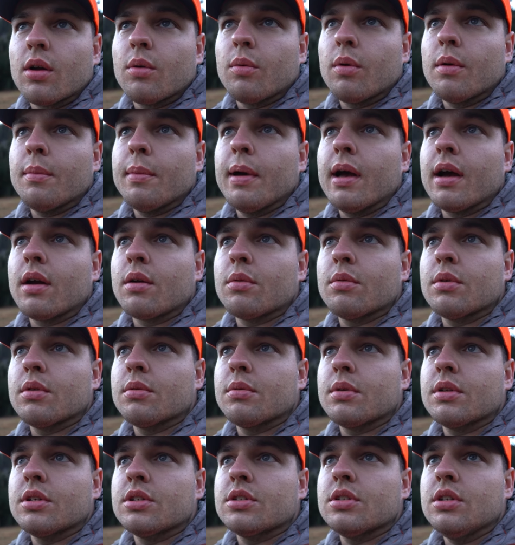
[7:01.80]
our way back really,
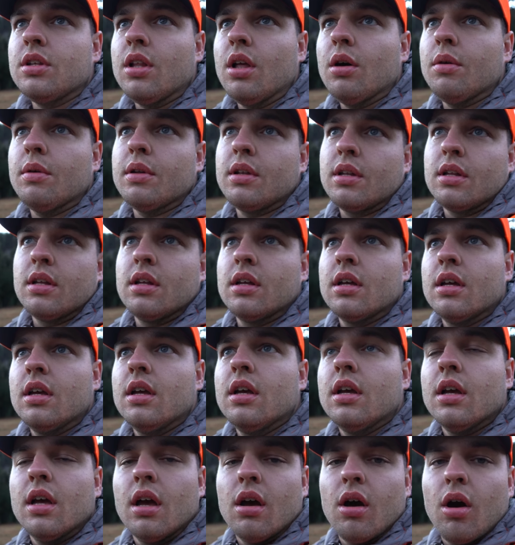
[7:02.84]
really slow in
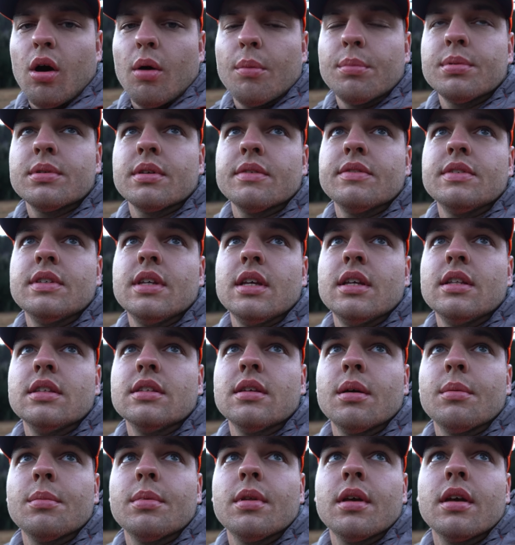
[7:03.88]
hopes of seeing
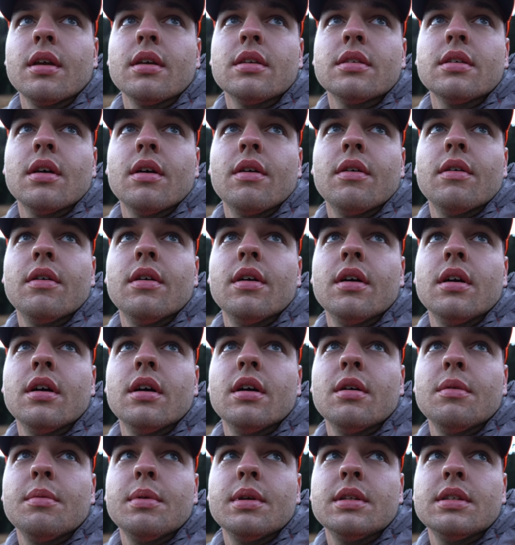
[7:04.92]
something. So
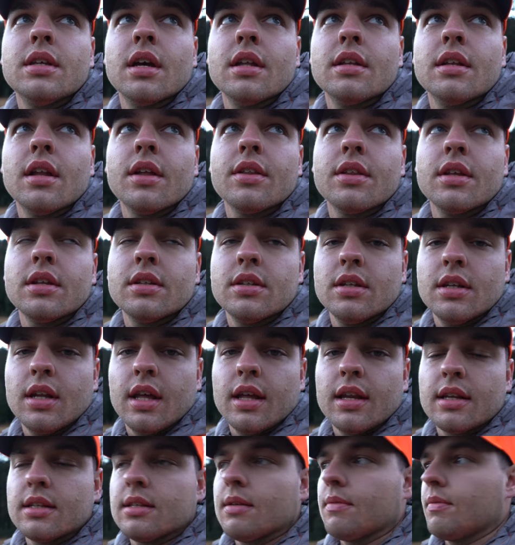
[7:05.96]
we saw nothing tonight
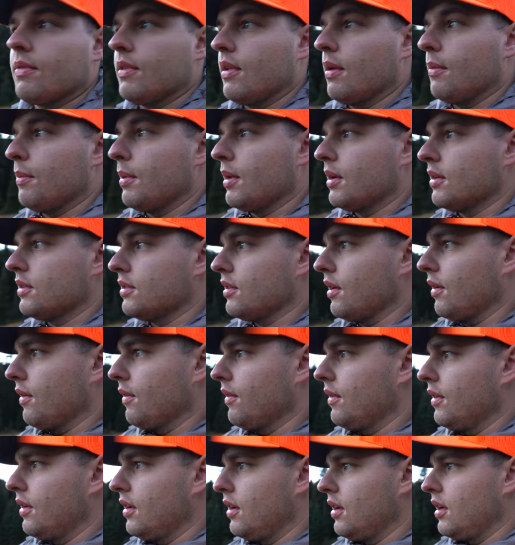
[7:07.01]
except for that bear. So
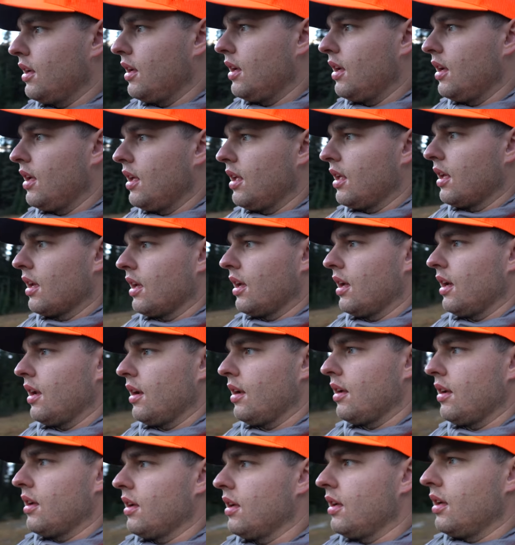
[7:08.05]

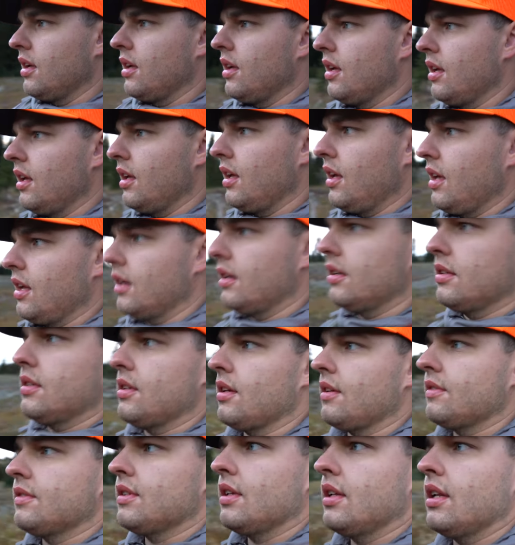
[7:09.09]
kind of hit
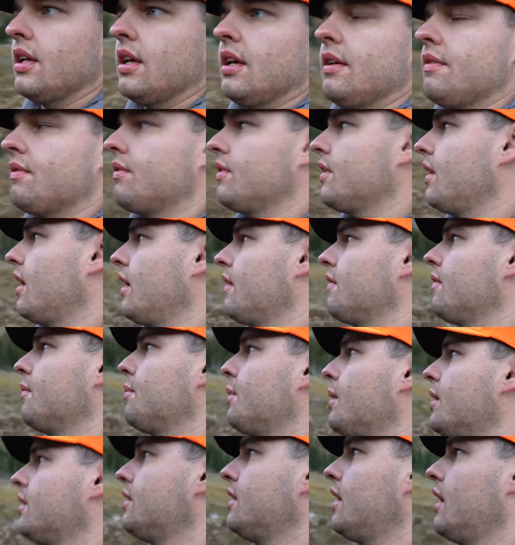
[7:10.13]
ourselves on the head for not having a
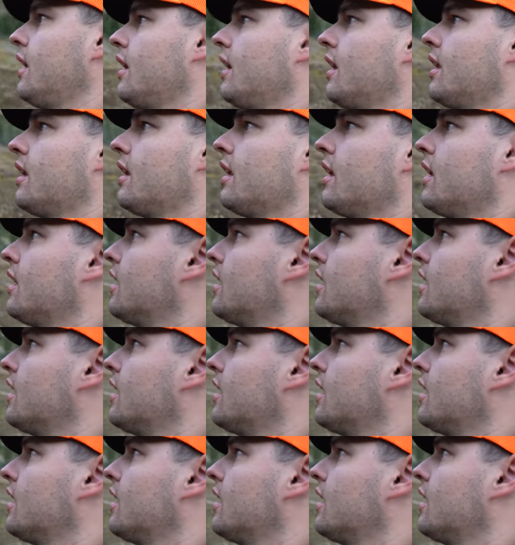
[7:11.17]
bear tag, and